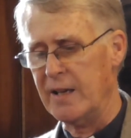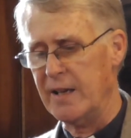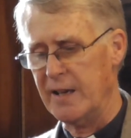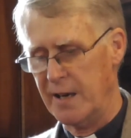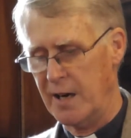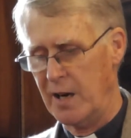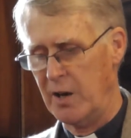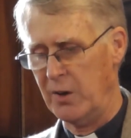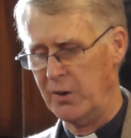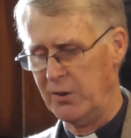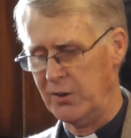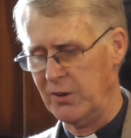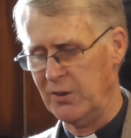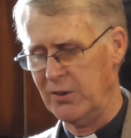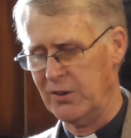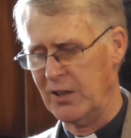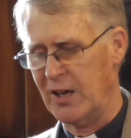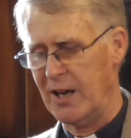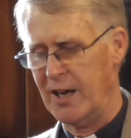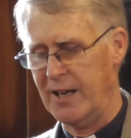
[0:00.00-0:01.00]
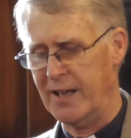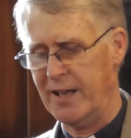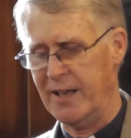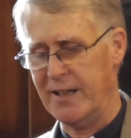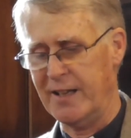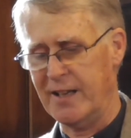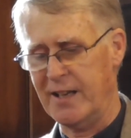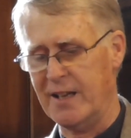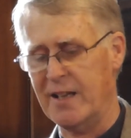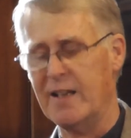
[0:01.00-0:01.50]
in our society,
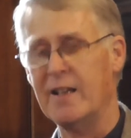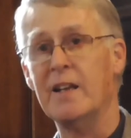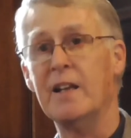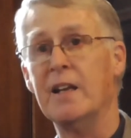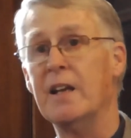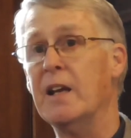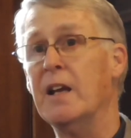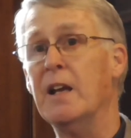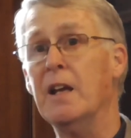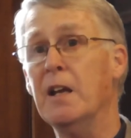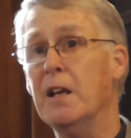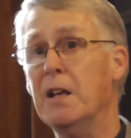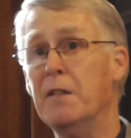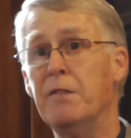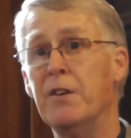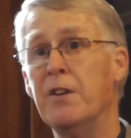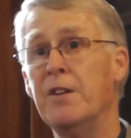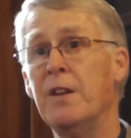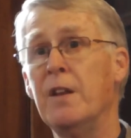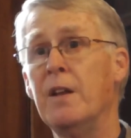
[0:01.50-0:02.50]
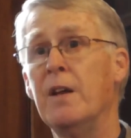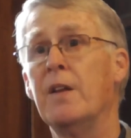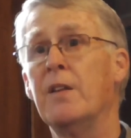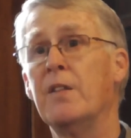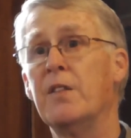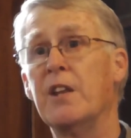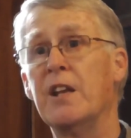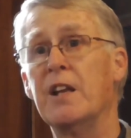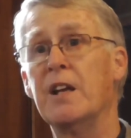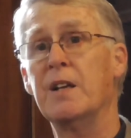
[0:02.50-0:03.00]
even
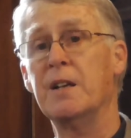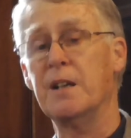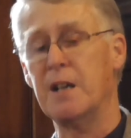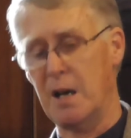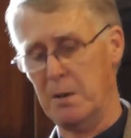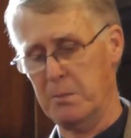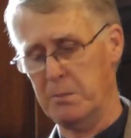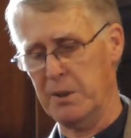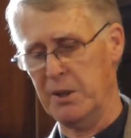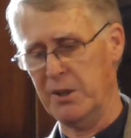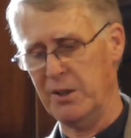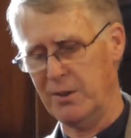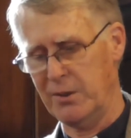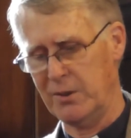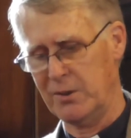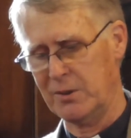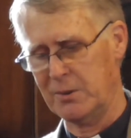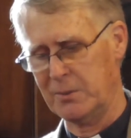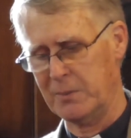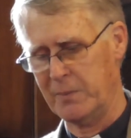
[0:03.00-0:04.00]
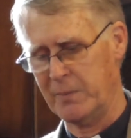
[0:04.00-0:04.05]
the incumbents.